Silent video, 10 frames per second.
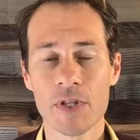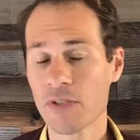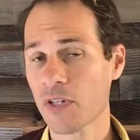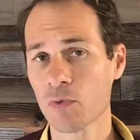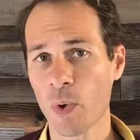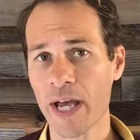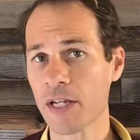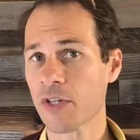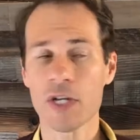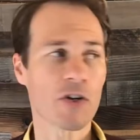is when, in
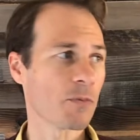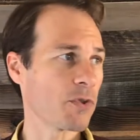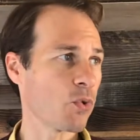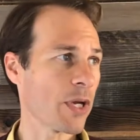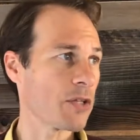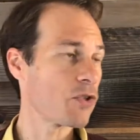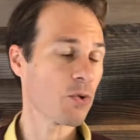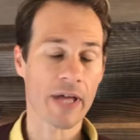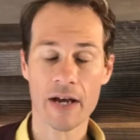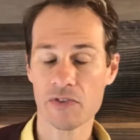the years between
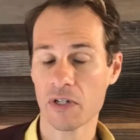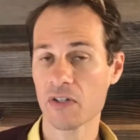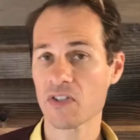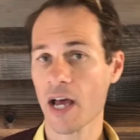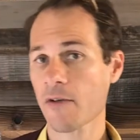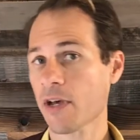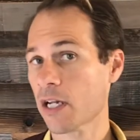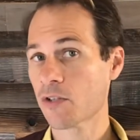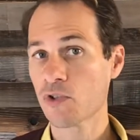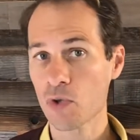2007
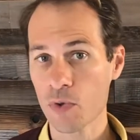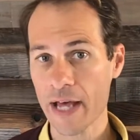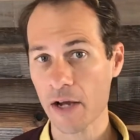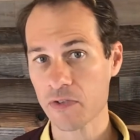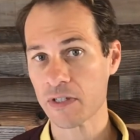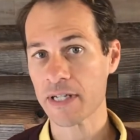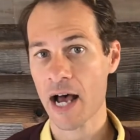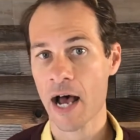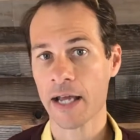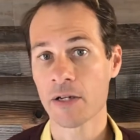and
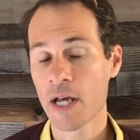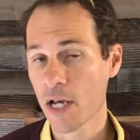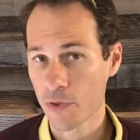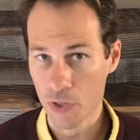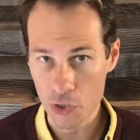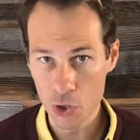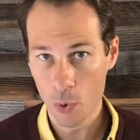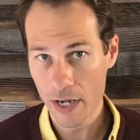2009, the U.S.